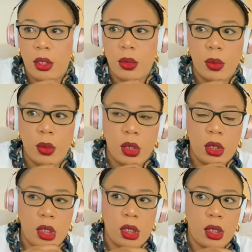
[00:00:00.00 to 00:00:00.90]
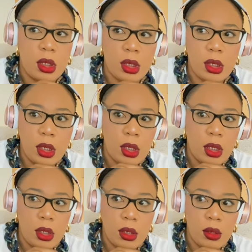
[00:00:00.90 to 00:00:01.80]
don't want to see
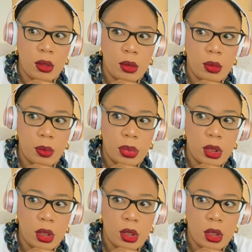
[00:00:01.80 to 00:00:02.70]
you, Ripley.